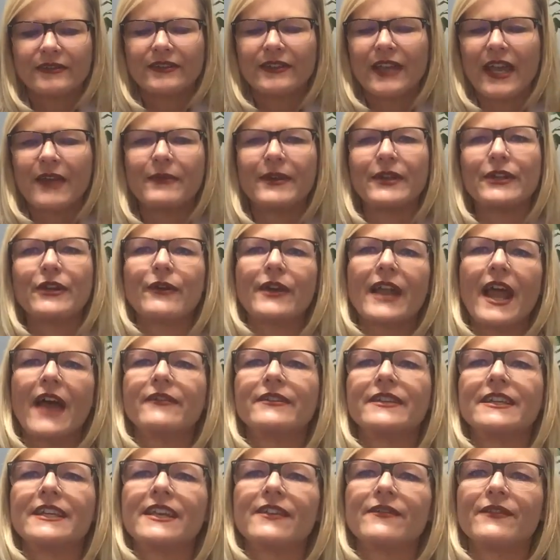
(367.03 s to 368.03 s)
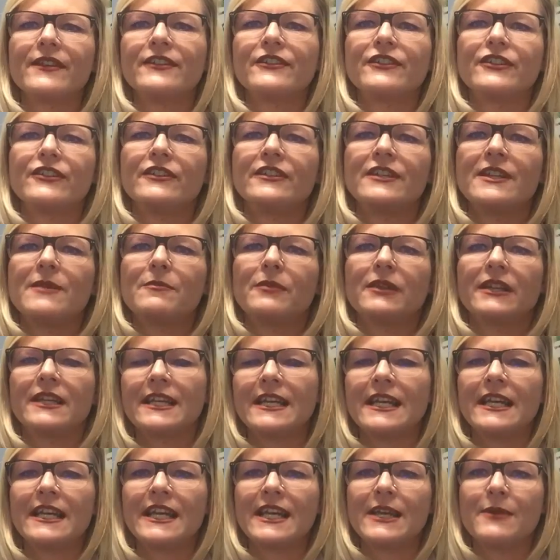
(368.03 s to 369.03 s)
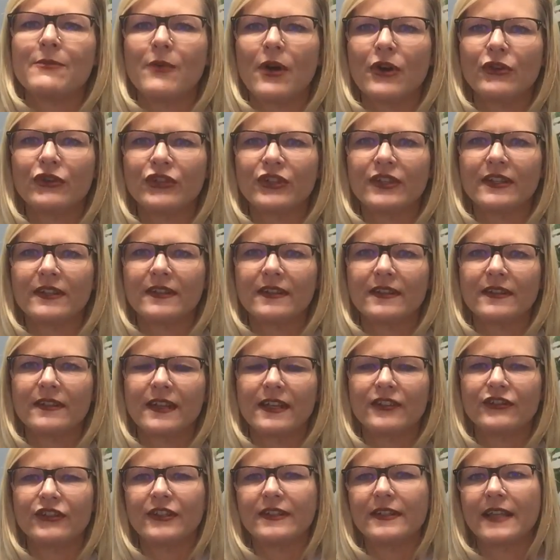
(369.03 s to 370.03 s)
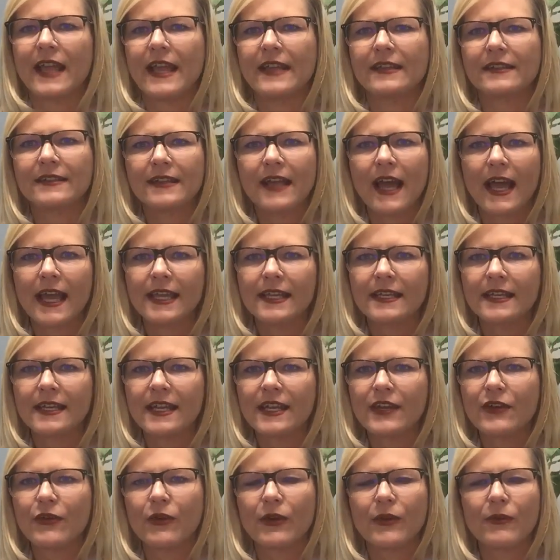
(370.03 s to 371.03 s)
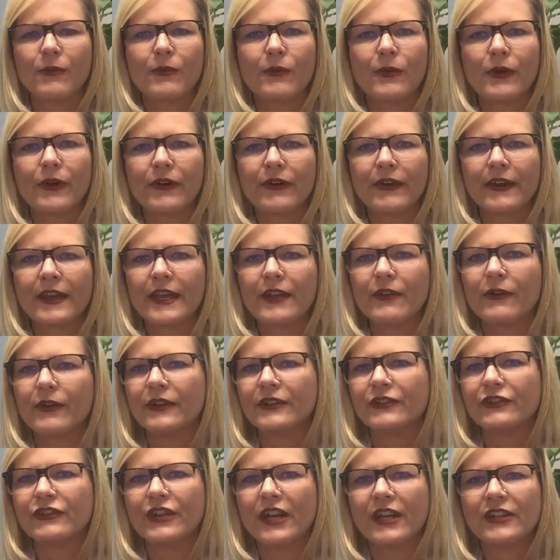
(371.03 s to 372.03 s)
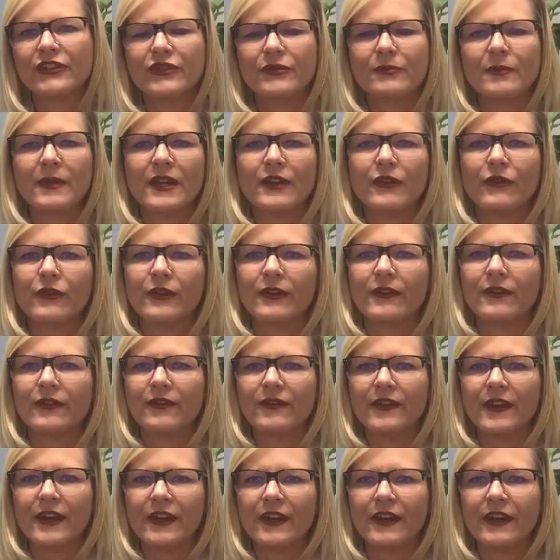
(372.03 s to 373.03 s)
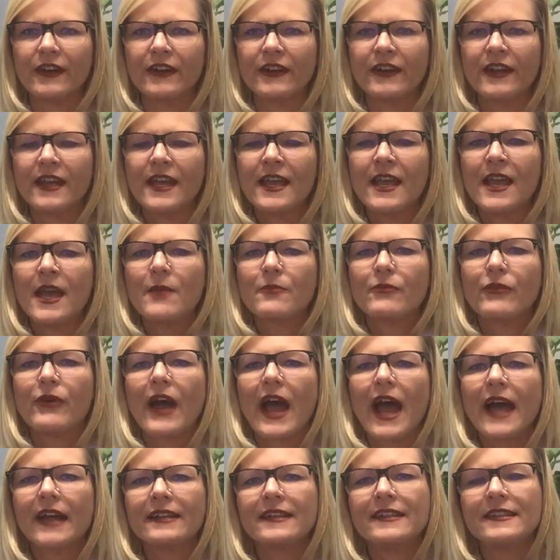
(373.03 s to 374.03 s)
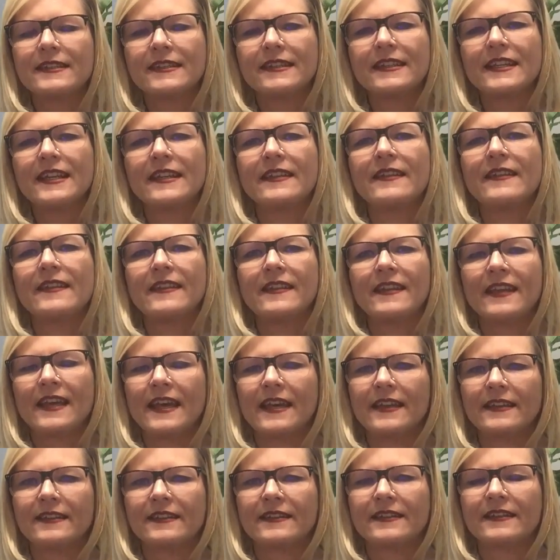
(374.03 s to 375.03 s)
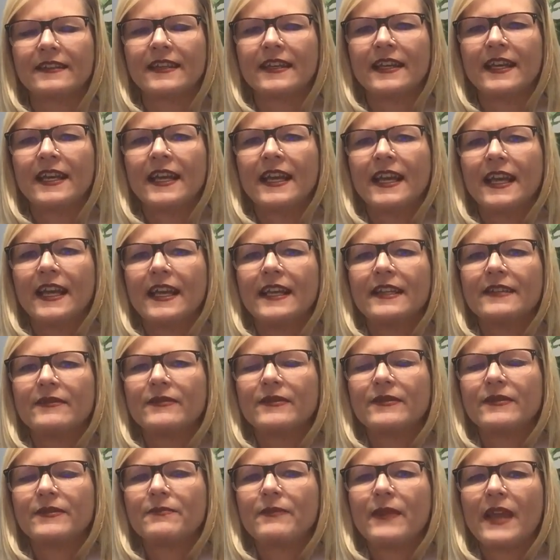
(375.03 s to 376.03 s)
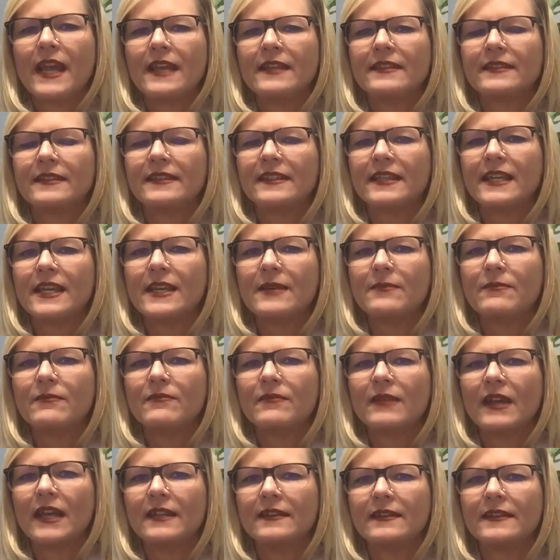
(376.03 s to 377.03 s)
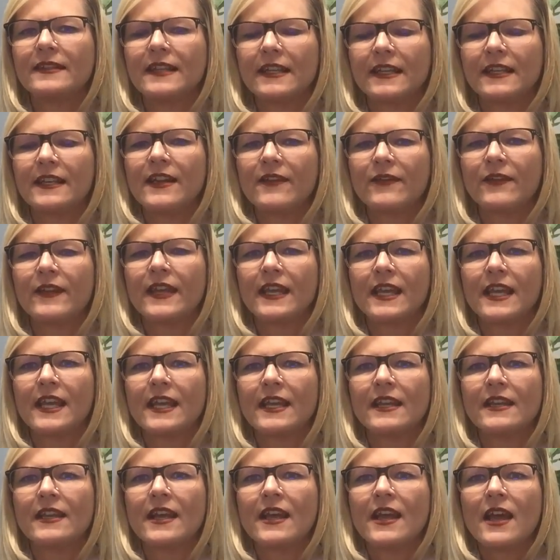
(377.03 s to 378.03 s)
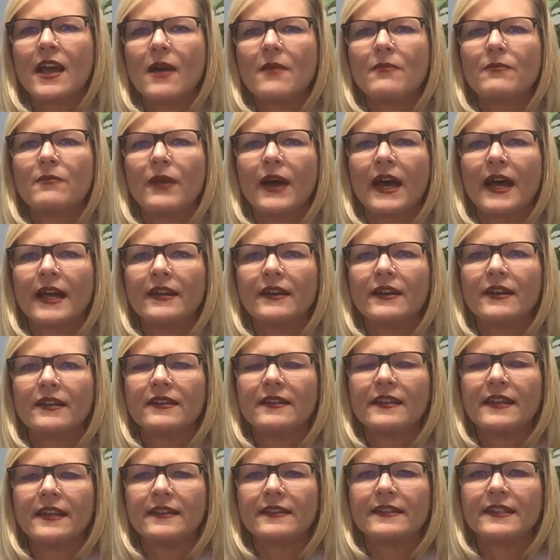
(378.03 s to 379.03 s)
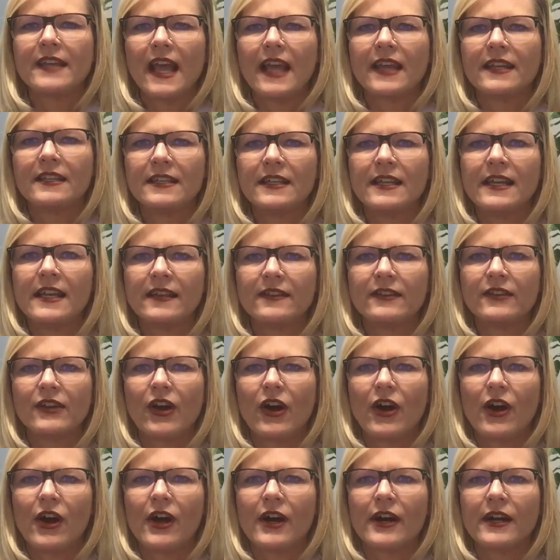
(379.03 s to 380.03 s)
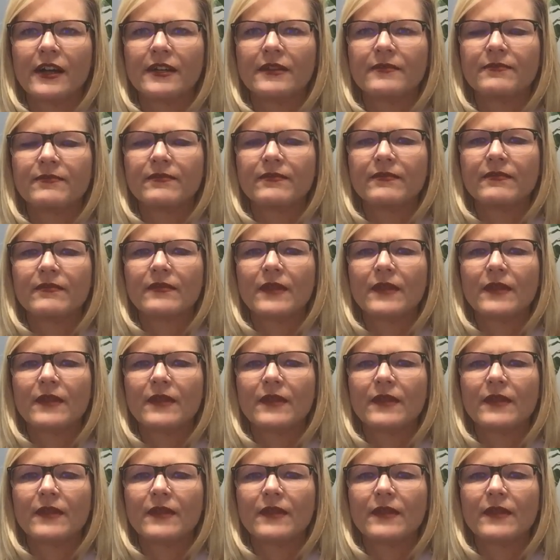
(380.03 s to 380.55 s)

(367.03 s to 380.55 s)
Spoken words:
And we don't have to give into depleting emotions such as anxiety or worry or judgment or fear. Practicing this, it may seem insignificant, but these techniques are